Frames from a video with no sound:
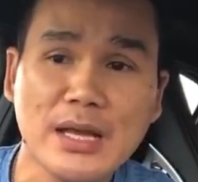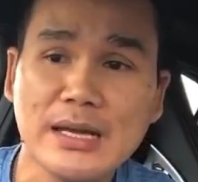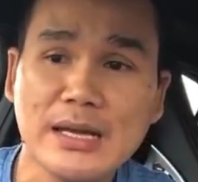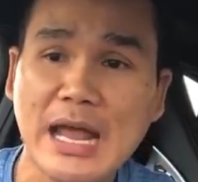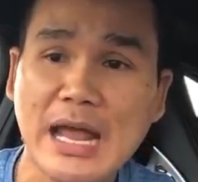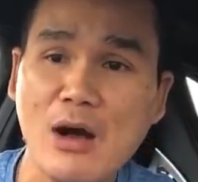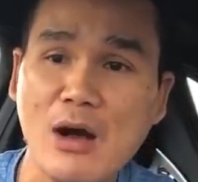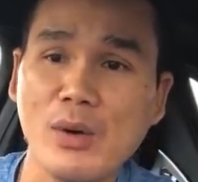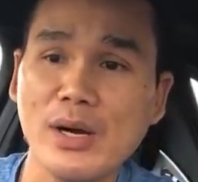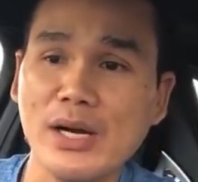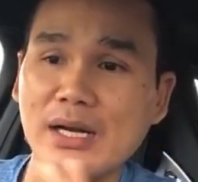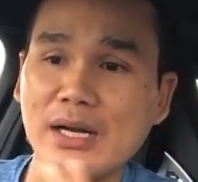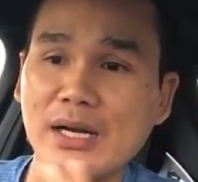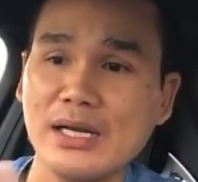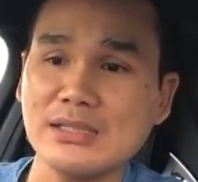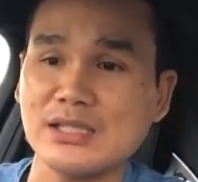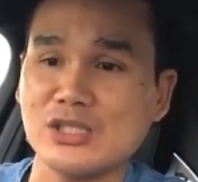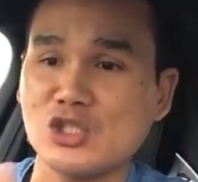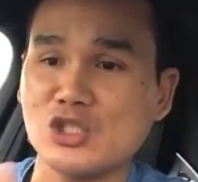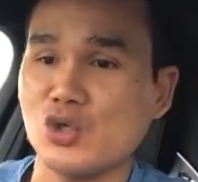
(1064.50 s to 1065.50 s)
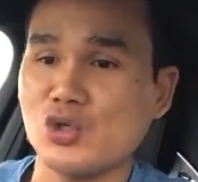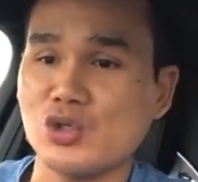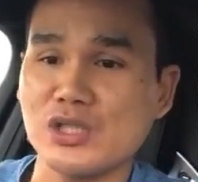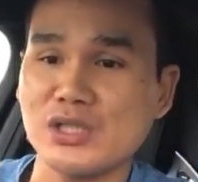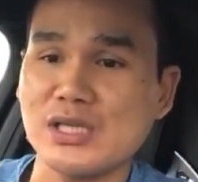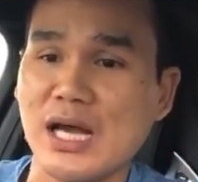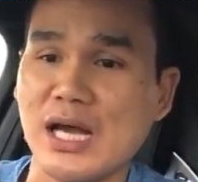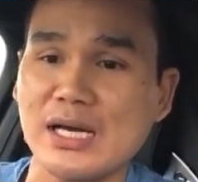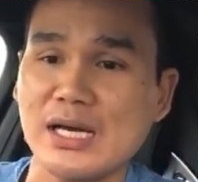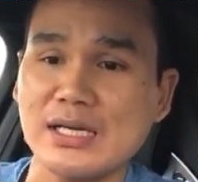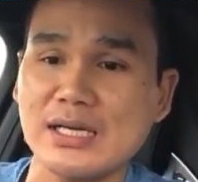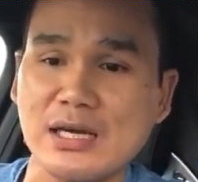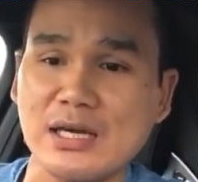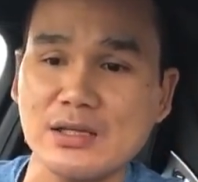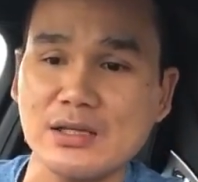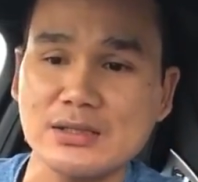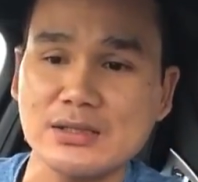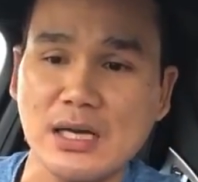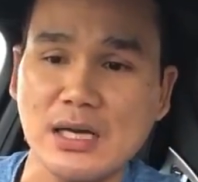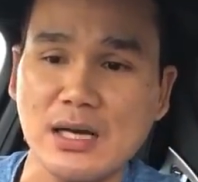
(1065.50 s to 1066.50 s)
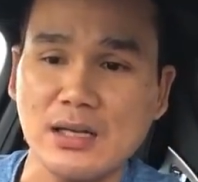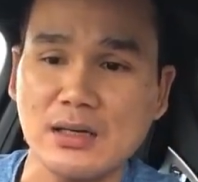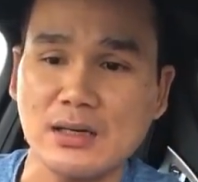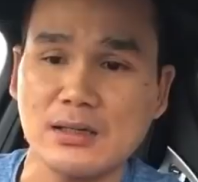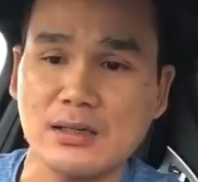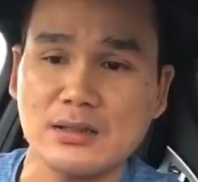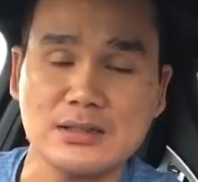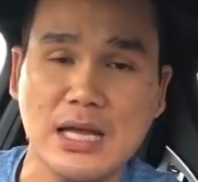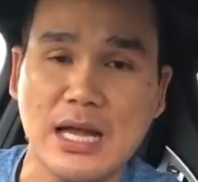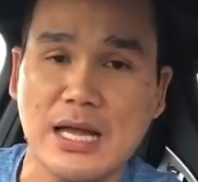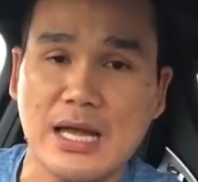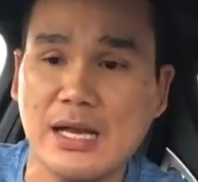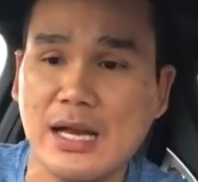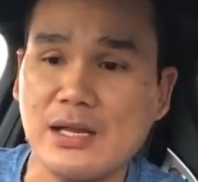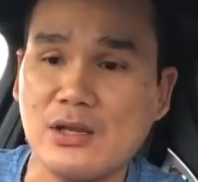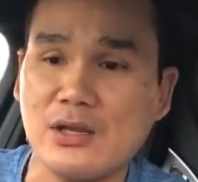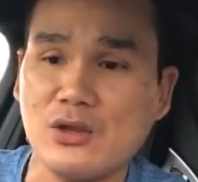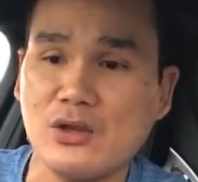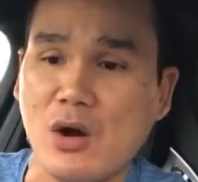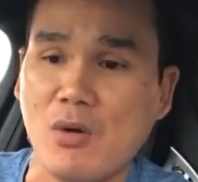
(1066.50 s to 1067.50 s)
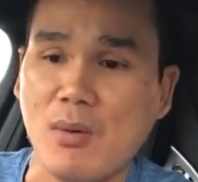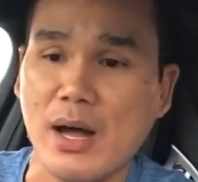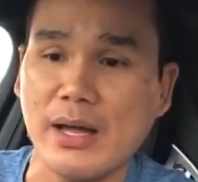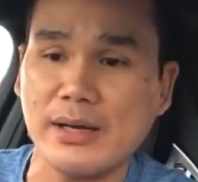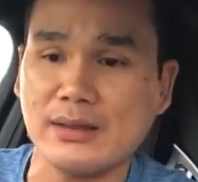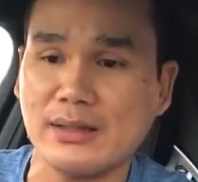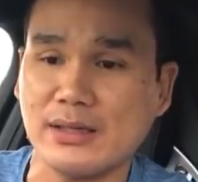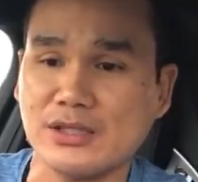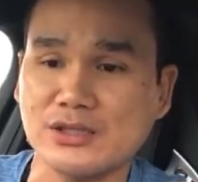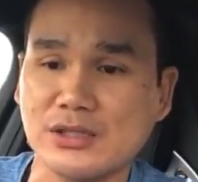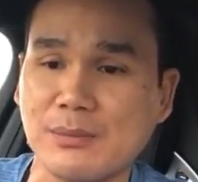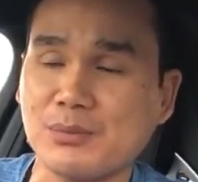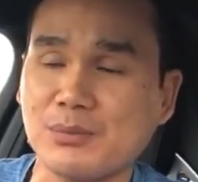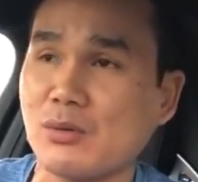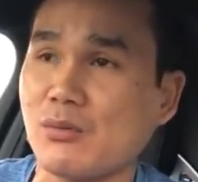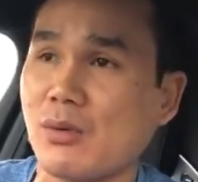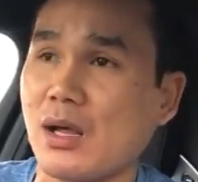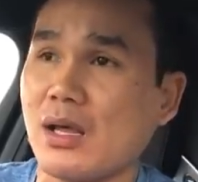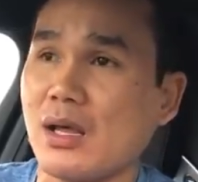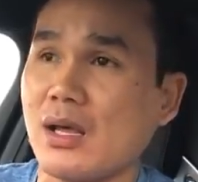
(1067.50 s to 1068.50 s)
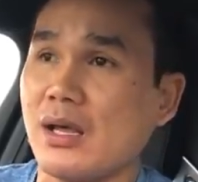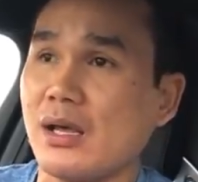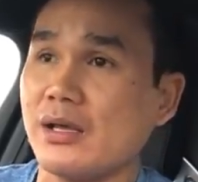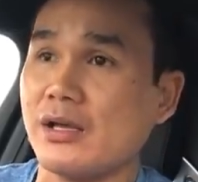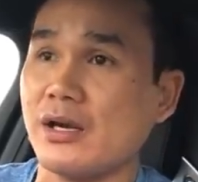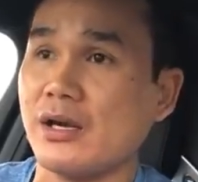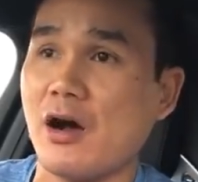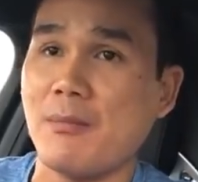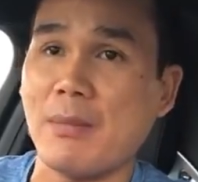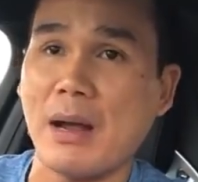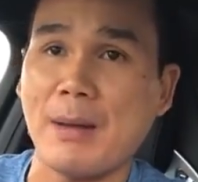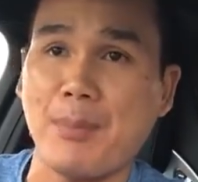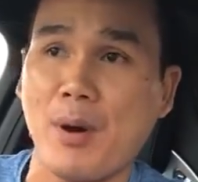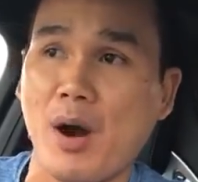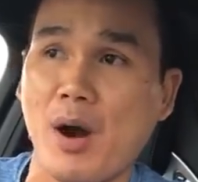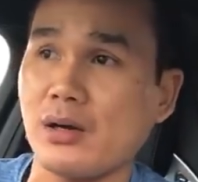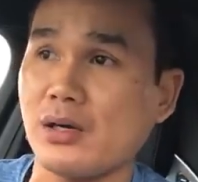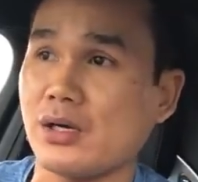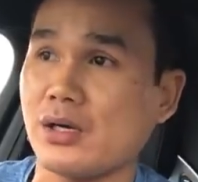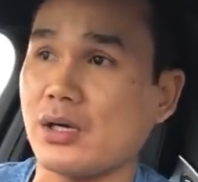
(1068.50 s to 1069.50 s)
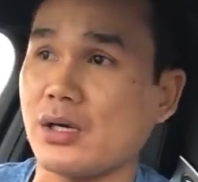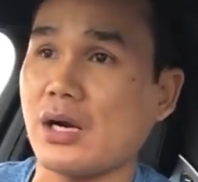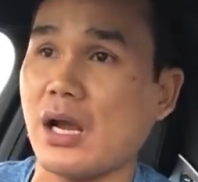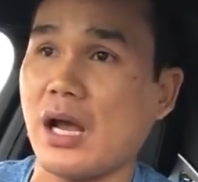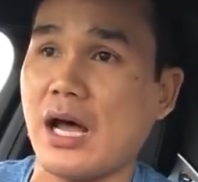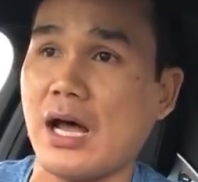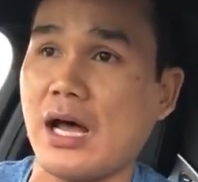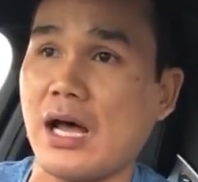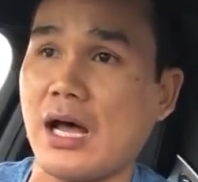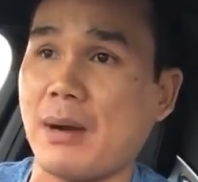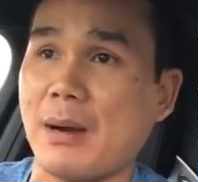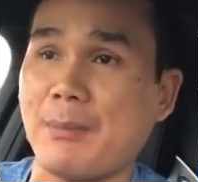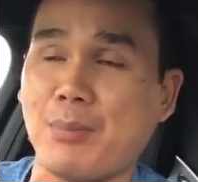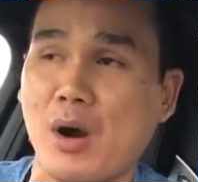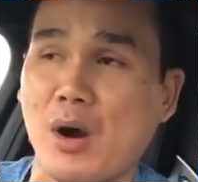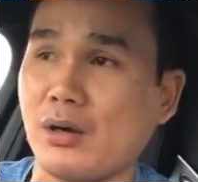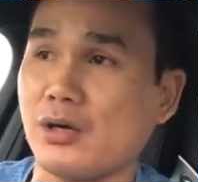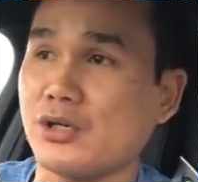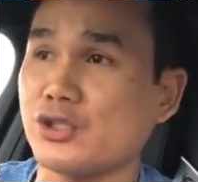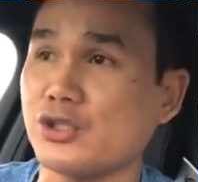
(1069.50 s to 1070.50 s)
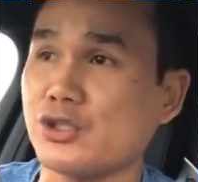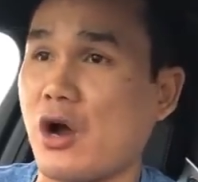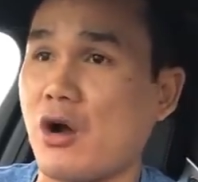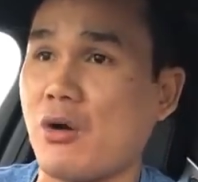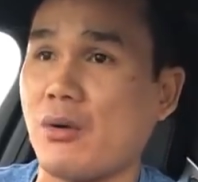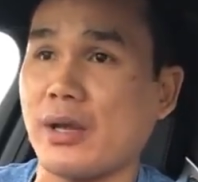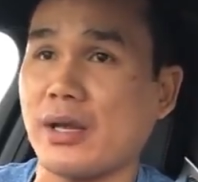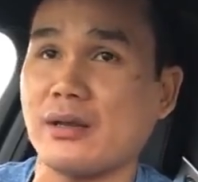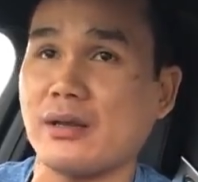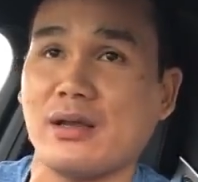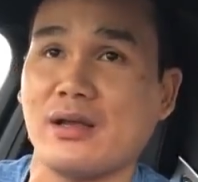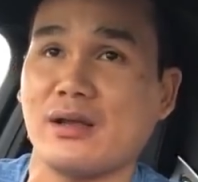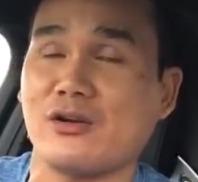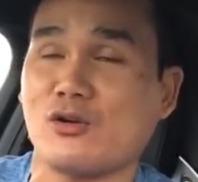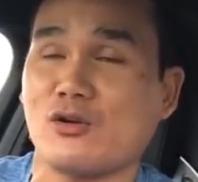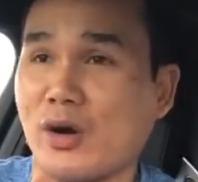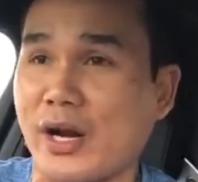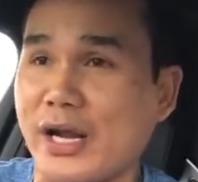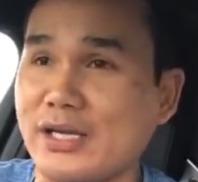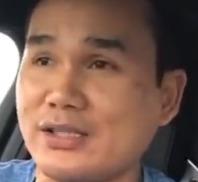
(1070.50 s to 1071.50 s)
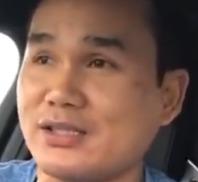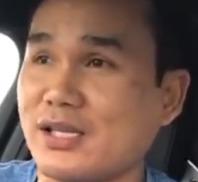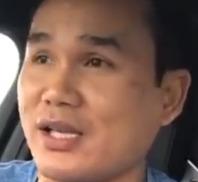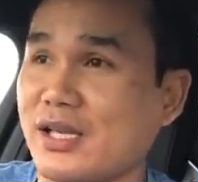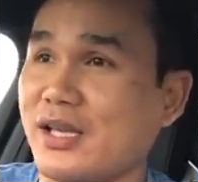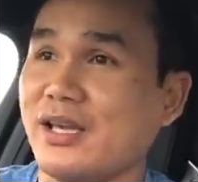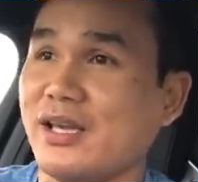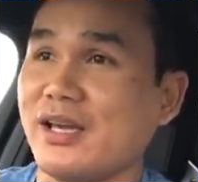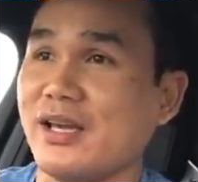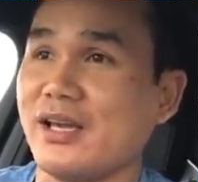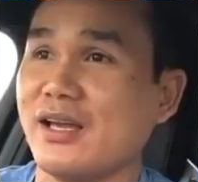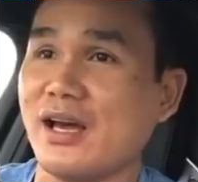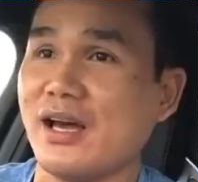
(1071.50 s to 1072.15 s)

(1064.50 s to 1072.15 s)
now what it is you just got to tell the seller that, hey, you know what, there's something, my partner's going crazy.